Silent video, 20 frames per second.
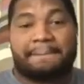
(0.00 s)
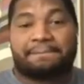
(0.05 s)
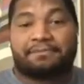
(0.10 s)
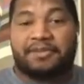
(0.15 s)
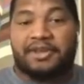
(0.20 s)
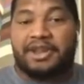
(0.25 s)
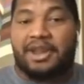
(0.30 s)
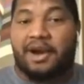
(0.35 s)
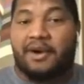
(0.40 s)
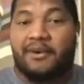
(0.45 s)

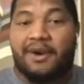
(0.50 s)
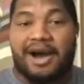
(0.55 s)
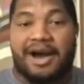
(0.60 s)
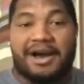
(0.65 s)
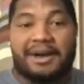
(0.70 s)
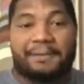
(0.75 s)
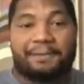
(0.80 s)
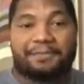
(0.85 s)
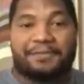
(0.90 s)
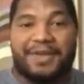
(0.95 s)

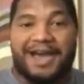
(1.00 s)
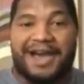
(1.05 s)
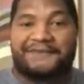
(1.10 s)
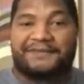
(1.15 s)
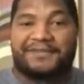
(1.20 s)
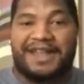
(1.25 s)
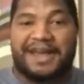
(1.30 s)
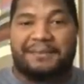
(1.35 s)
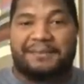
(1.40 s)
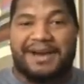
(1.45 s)
I
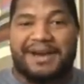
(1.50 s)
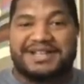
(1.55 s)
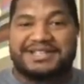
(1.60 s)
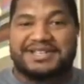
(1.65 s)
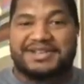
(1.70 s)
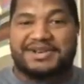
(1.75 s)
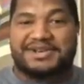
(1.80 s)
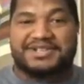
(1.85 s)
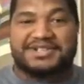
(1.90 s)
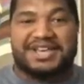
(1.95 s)
feel like my
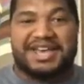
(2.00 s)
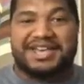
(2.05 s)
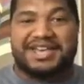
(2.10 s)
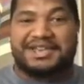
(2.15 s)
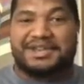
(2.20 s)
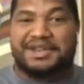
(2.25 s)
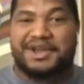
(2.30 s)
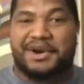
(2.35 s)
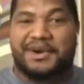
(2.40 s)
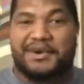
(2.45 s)
skill set,
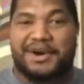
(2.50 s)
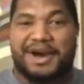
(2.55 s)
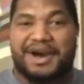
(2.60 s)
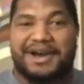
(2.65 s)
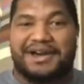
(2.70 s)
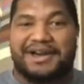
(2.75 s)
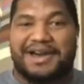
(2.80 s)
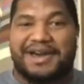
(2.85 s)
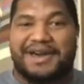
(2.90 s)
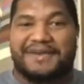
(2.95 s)

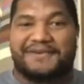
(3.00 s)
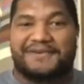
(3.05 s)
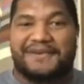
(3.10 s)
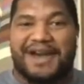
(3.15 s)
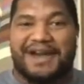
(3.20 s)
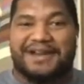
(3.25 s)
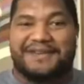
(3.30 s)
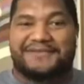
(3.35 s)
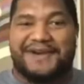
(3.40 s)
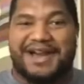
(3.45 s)

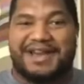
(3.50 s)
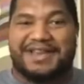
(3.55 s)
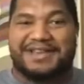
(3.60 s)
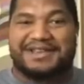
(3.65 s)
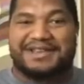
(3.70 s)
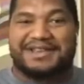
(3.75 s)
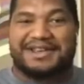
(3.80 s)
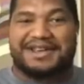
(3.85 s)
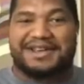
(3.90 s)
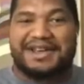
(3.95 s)
if I can
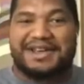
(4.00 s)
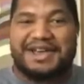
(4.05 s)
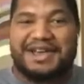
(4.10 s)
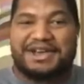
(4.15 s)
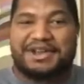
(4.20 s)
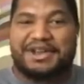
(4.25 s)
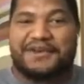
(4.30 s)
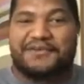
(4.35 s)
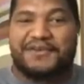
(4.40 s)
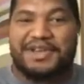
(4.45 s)
get
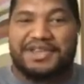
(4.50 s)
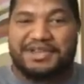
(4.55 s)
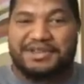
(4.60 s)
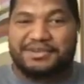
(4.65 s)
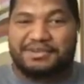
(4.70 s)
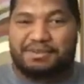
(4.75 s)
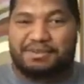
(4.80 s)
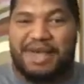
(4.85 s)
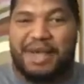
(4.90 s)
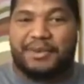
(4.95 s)
it, we can
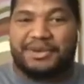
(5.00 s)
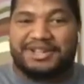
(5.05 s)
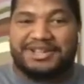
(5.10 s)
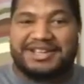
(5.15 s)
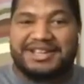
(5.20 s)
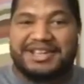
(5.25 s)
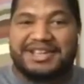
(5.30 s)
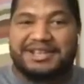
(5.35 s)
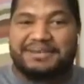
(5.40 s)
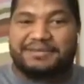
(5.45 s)
play with a
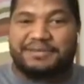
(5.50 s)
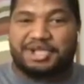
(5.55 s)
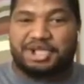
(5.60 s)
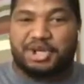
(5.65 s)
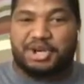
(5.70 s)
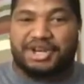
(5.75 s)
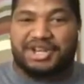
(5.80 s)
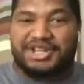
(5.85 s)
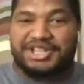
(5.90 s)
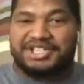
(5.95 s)
lead
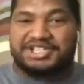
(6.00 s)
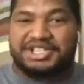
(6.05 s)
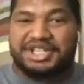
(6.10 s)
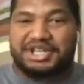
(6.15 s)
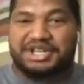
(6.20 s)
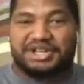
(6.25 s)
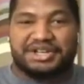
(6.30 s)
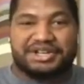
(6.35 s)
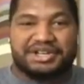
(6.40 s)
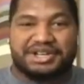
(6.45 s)
majority of this
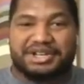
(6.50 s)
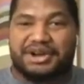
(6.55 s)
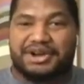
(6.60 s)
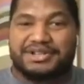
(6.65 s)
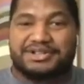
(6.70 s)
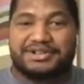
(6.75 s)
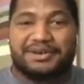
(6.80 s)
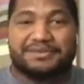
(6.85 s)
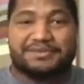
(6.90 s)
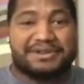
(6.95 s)
year. It's
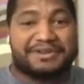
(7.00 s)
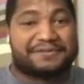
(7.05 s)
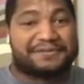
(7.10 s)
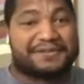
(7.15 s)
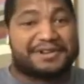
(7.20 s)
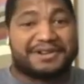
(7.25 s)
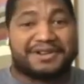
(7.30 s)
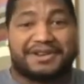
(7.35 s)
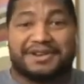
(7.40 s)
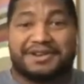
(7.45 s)
going to be a fun
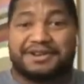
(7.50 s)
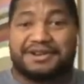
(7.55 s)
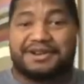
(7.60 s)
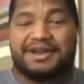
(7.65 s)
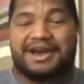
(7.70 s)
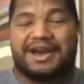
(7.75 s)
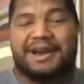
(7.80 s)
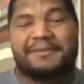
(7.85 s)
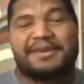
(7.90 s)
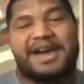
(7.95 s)
year.
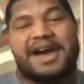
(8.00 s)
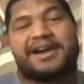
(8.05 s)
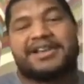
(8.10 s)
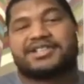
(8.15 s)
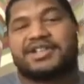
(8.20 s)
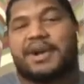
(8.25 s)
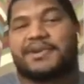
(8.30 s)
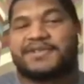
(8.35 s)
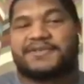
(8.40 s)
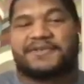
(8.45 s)
It's
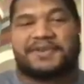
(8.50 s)
always fun